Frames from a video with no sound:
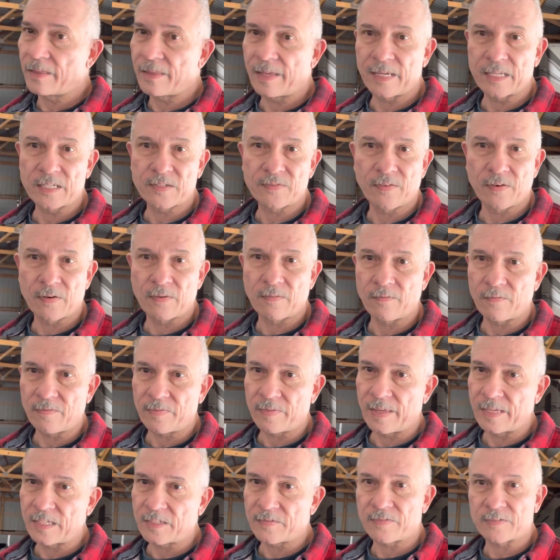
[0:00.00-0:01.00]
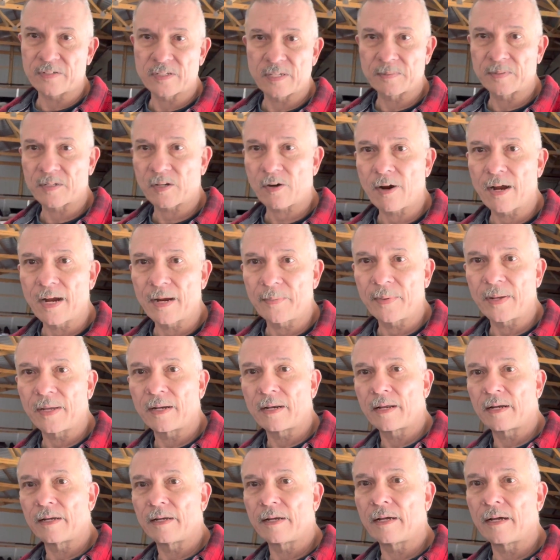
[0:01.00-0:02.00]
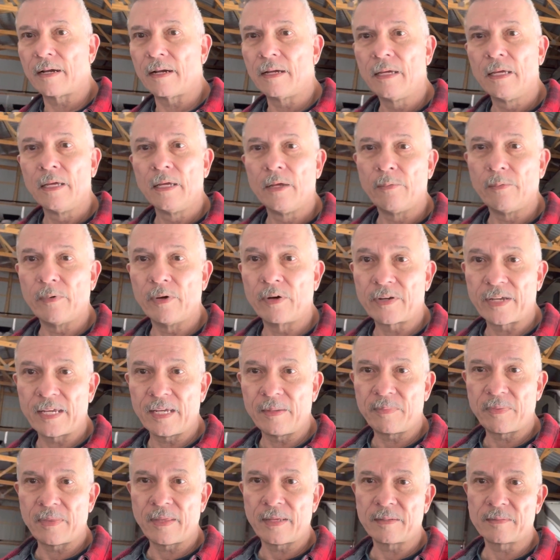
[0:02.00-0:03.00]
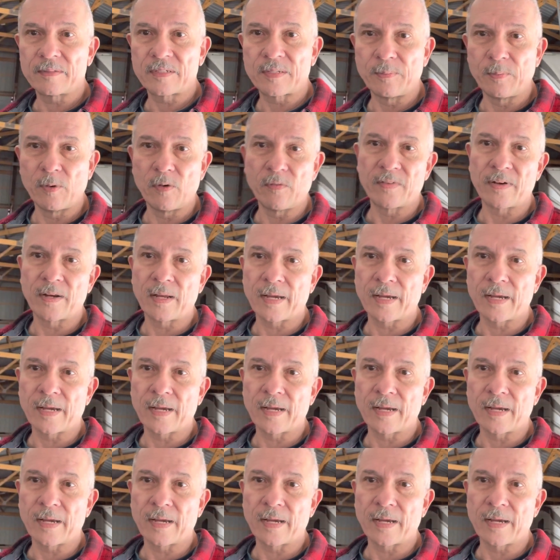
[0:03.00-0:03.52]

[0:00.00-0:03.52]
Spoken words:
Thanks for subscribing, and we'll keep things moving.